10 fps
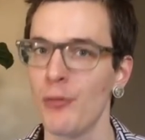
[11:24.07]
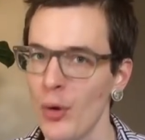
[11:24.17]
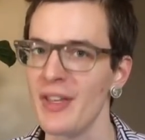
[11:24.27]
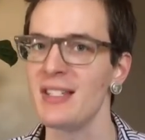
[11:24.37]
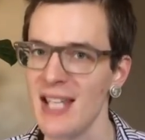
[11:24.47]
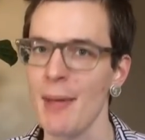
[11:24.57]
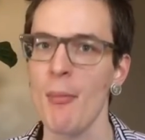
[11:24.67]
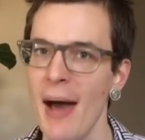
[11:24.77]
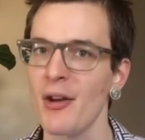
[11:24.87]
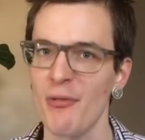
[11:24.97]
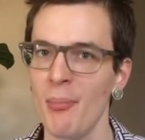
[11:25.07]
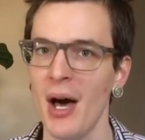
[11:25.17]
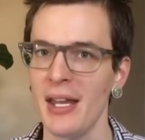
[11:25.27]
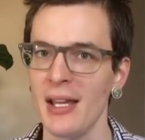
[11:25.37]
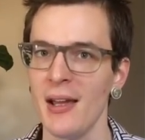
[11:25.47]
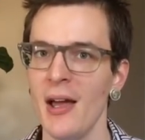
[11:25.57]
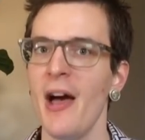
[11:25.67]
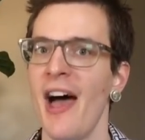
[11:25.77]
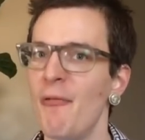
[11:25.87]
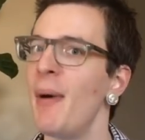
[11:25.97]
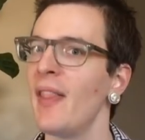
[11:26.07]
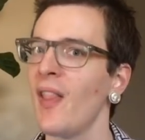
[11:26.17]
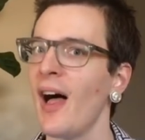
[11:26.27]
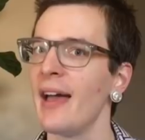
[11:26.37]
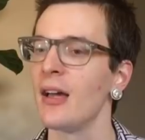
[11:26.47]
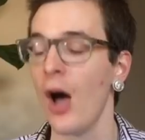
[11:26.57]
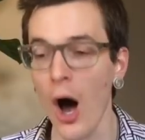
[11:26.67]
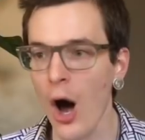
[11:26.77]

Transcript: for the same amount of money, have been like,